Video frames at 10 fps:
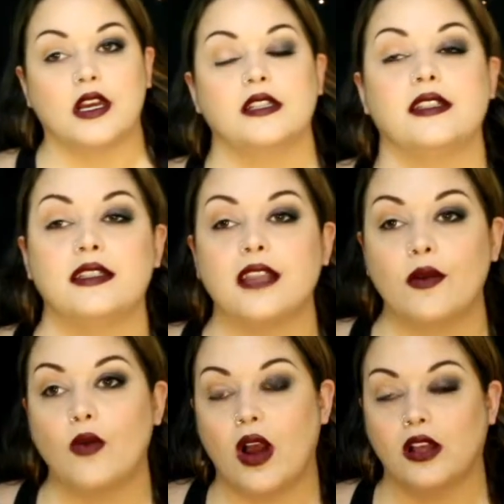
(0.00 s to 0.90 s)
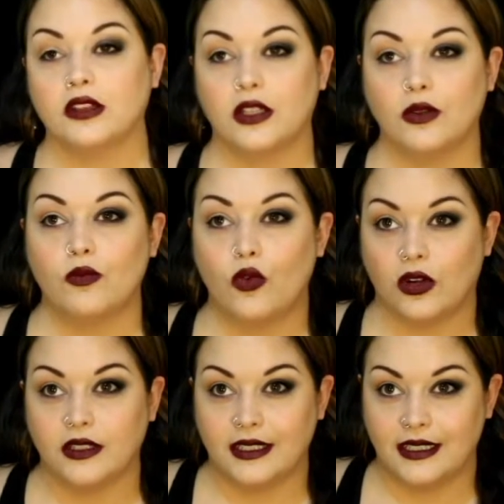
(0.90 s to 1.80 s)
since I want a little
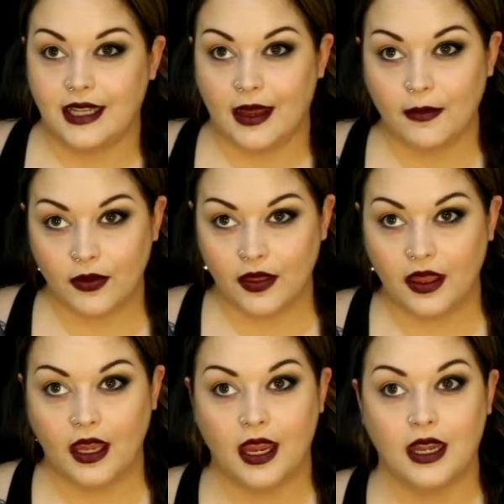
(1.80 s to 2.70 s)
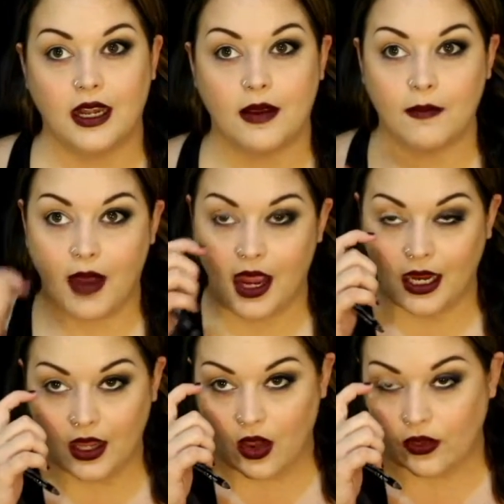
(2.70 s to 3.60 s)
more depth in
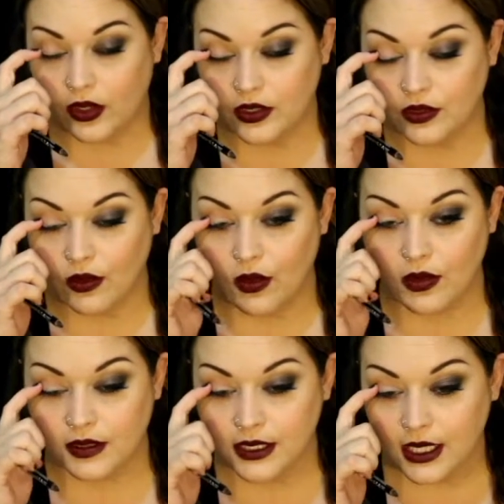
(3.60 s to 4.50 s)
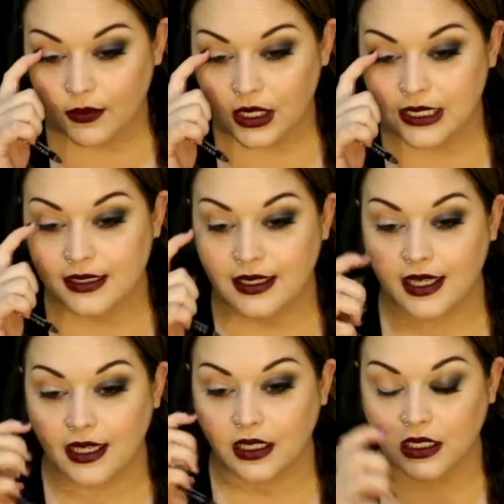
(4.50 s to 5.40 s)
my color, so since I want to
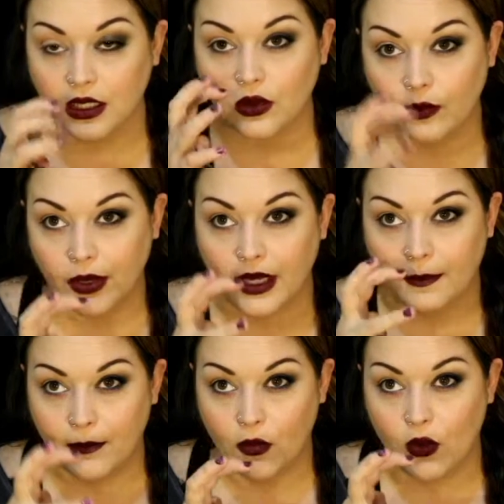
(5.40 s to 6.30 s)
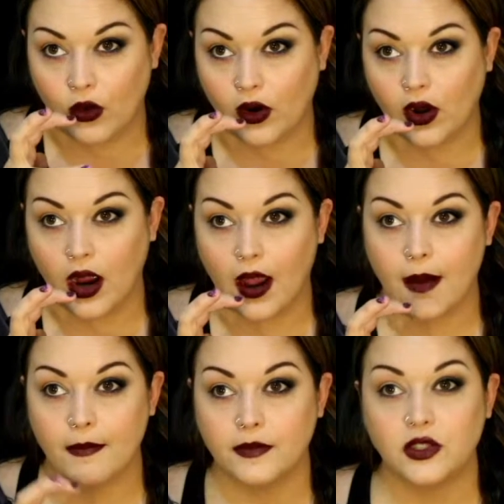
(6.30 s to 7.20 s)
see a little bit more
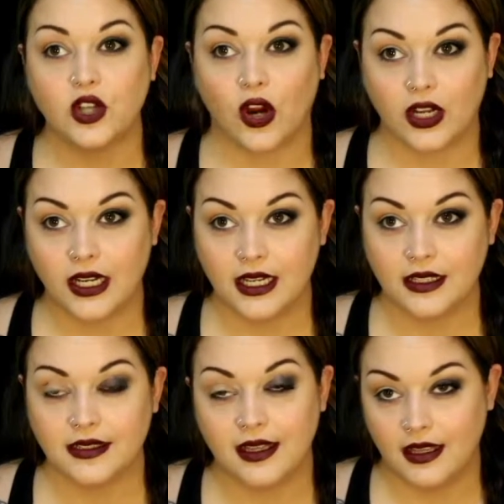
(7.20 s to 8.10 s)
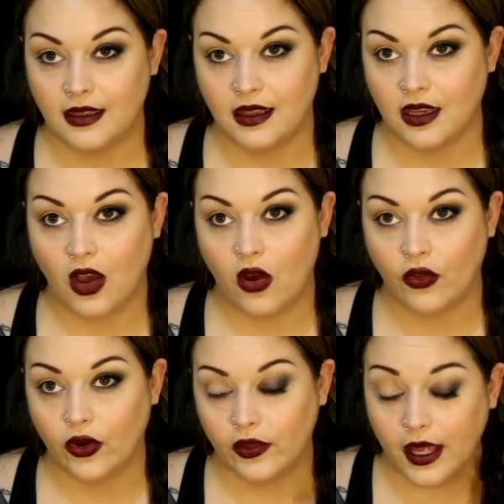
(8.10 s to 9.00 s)
darkness in the
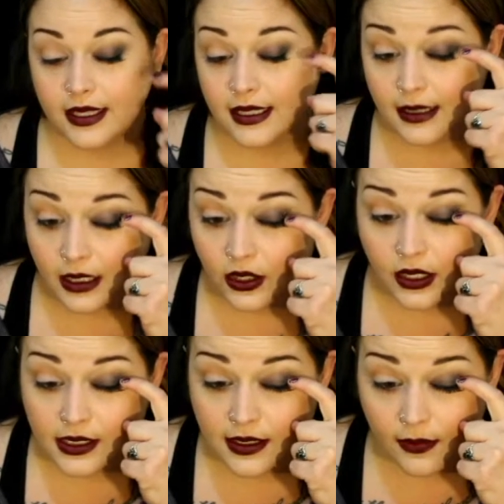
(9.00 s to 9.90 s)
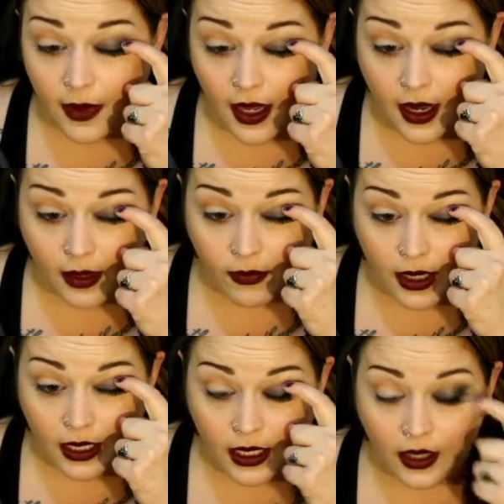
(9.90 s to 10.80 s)
color that's in the crease of my eye
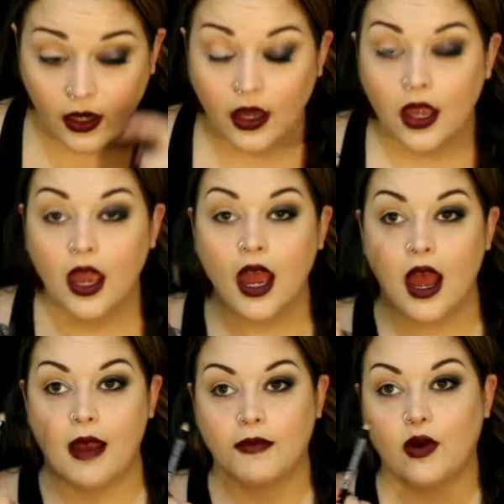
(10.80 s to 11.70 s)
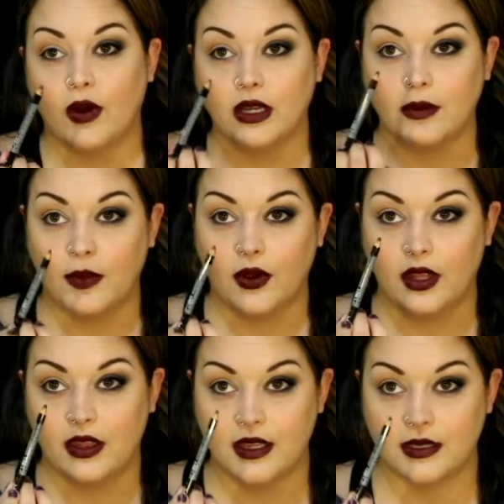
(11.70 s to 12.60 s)
right here, I'm going to
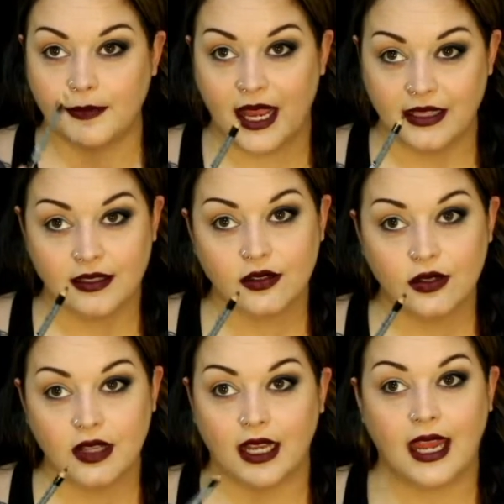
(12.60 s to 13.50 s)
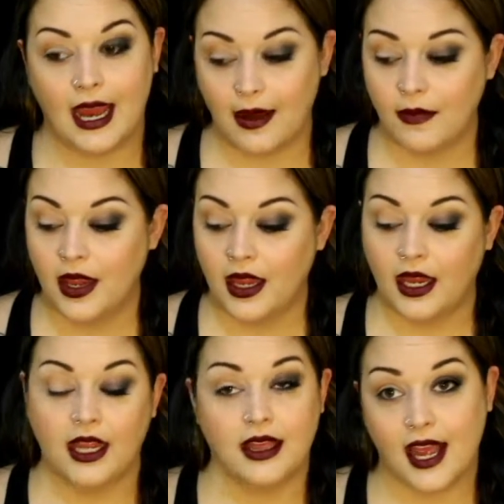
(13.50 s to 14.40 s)
put this pencil that came
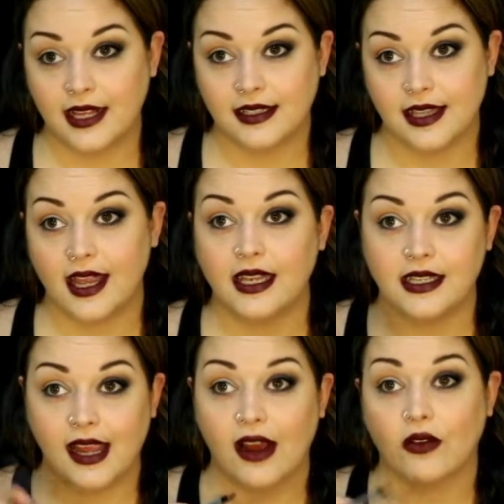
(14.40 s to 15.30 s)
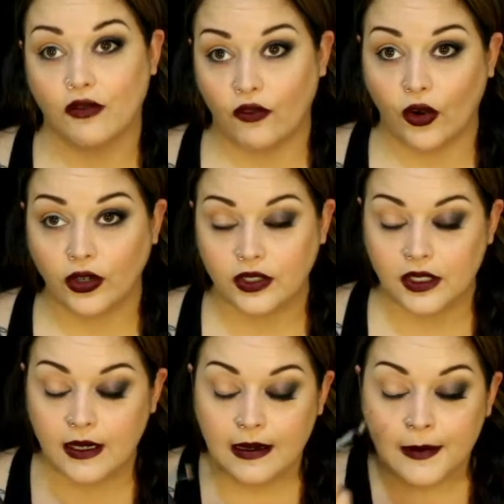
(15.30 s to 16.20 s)
in that set down
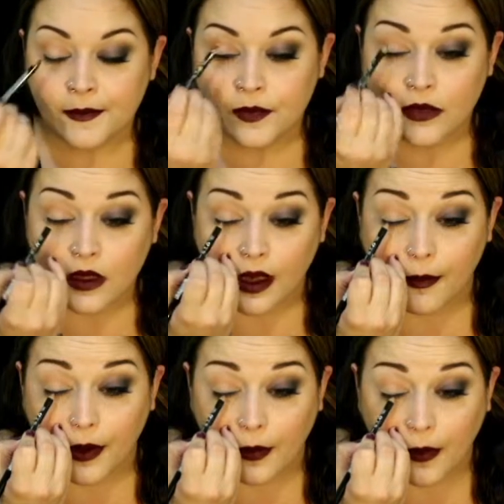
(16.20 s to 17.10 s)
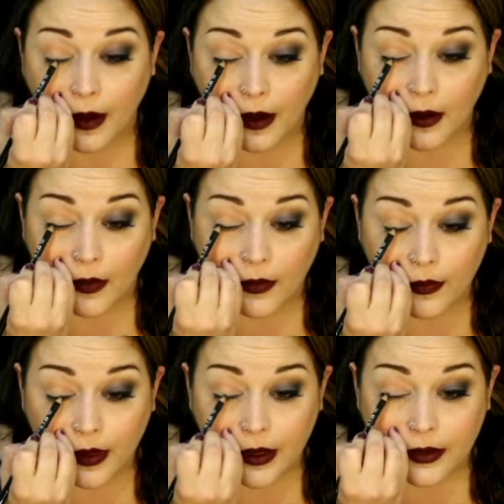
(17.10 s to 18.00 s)
first. I'm going to run it all the
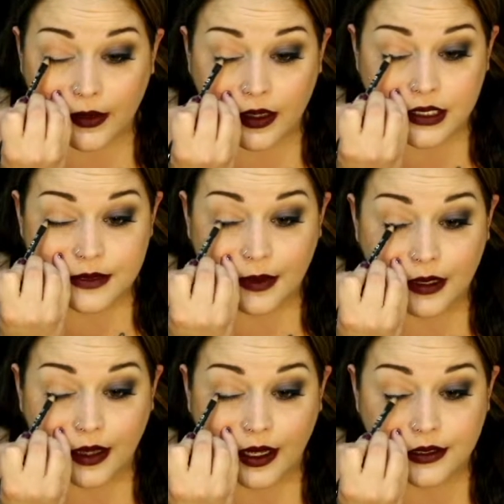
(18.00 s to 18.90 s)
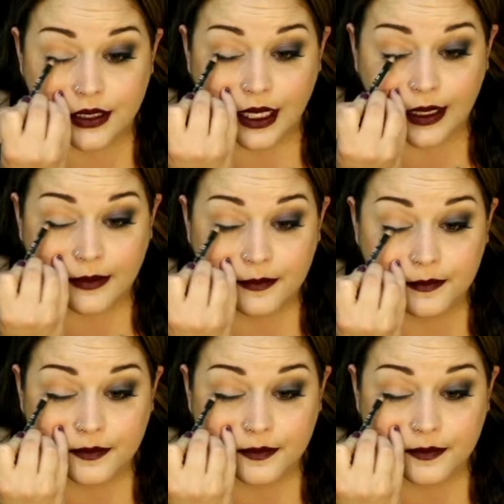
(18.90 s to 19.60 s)
way across my lash line.